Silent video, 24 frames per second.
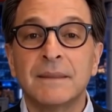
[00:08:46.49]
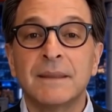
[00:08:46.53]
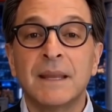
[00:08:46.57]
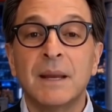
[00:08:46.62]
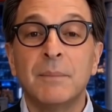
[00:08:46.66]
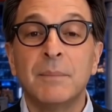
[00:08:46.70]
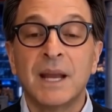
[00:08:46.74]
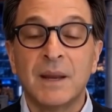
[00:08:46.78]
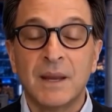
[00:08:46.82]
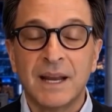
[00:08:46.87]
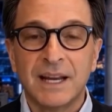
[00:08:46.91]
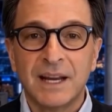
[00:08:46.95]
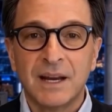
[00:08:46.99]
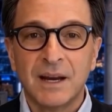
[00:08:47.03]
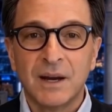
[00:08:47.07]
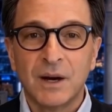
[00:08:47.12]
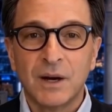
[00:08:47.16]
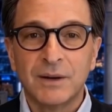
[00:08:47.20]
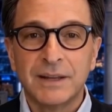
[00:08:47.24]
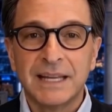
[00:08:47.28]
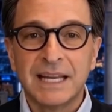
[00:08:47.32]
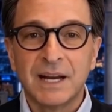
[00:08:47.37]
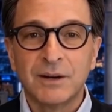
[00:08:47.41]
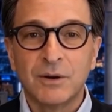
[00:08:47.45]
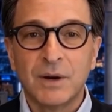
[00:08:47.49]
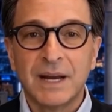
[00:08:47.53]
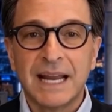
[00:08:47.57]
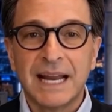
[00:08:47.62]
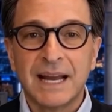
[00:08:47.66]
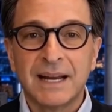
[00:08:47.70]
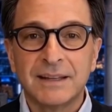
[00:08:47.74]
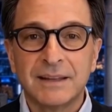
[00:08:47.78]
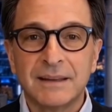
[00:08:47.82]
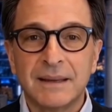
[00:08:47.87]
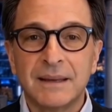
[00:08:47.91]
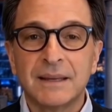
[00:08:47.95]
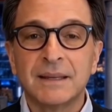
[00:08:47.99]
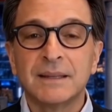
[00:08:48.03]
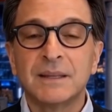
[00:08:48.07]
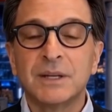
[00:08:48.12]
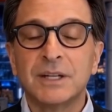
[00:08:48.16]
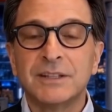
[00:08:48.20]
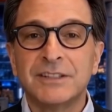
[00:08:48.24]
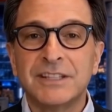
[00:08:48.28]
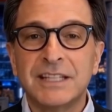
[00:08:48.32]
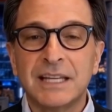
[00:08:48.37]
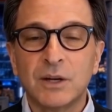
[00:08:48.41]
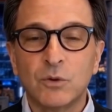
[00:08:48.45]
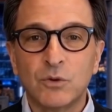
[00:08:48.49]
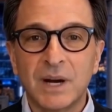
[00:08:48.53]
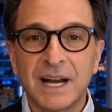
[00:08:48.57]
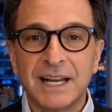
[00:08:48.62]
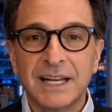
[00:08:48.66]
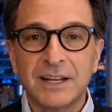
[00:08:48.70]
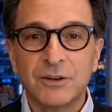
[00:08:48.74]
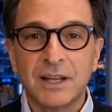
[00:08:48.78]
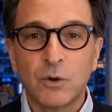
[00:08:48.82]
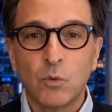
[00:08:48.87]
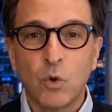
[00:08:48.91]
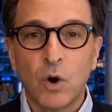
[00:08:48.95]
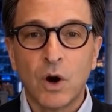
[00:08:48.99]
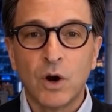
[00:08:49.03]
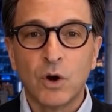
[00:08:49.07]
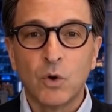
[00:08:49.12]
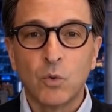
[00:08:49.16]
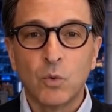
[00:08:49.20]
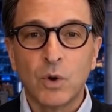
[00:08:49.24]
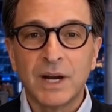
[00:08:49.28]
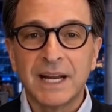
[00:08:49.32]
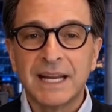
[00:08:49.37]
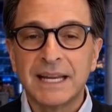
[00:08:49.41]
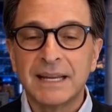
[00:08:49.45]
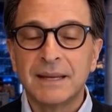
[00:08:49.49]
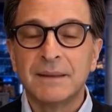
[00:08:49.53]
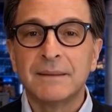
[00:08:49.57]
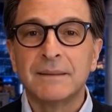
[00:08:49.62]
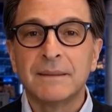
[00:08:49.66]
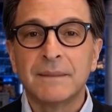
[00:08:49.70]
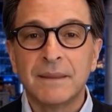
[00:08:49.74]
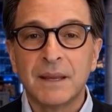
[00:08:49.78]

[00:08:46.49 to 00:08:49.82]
America, on the other hand, could theoretically walk away.